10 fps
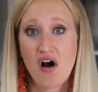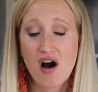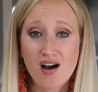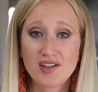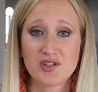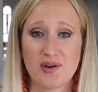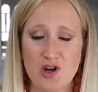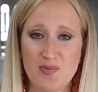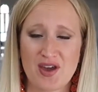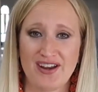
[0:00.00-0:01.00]
Also, I
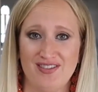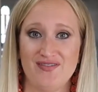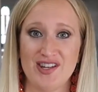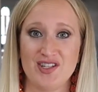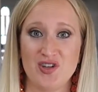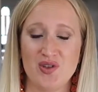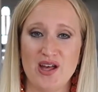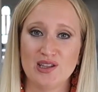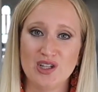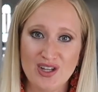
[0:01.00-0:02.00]
hope that I've convinced you
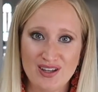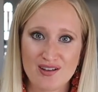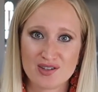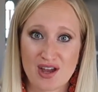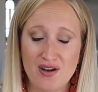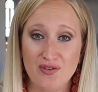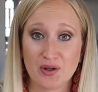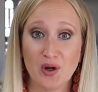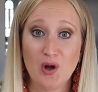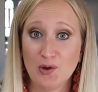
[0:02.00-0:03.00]
that looking outside of
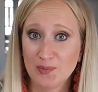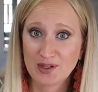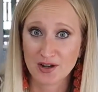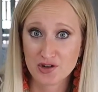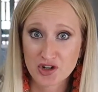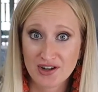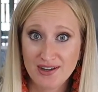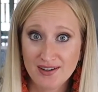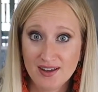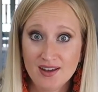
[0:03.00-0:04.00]
your home
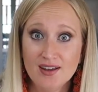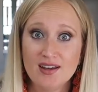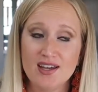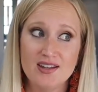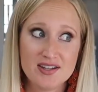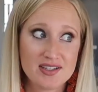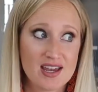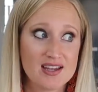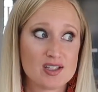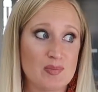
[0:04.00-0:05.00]
country, in this
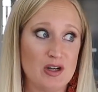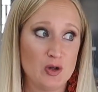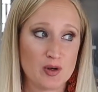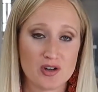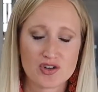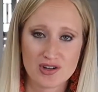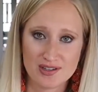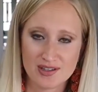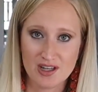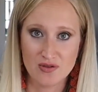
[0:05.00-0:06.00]
case, my home country
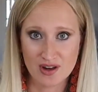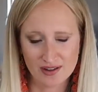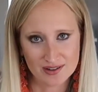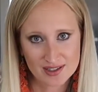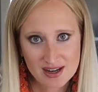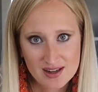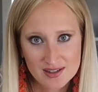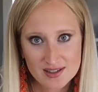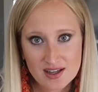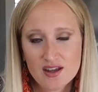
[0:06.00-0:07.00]
is the United
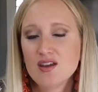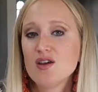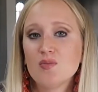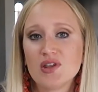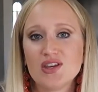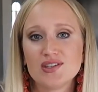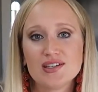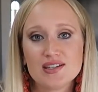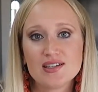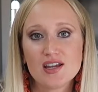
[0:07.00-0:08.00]
States, but this
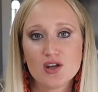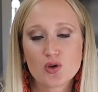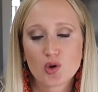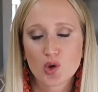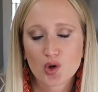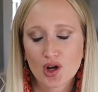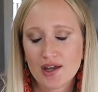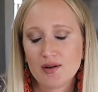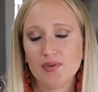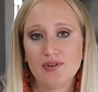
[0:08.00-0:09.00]
is
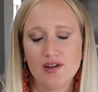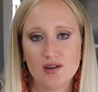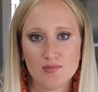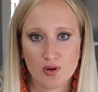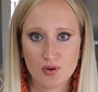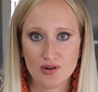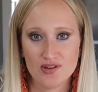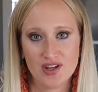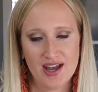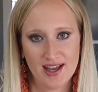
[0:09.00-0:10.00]
incredibly
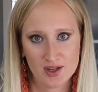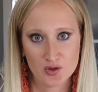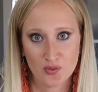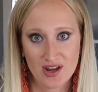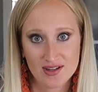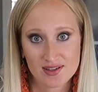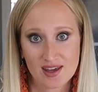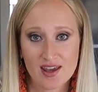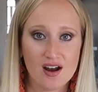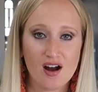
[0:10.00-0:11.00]
important to hedge risk
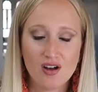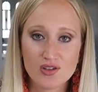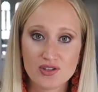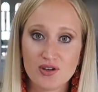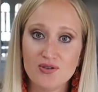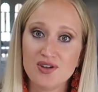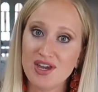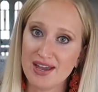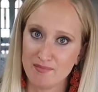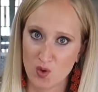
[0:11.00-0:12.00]
and also
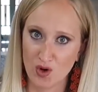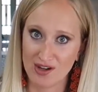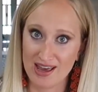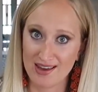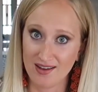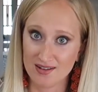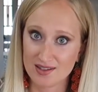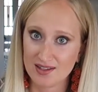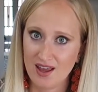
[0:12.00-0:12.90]
get more gains.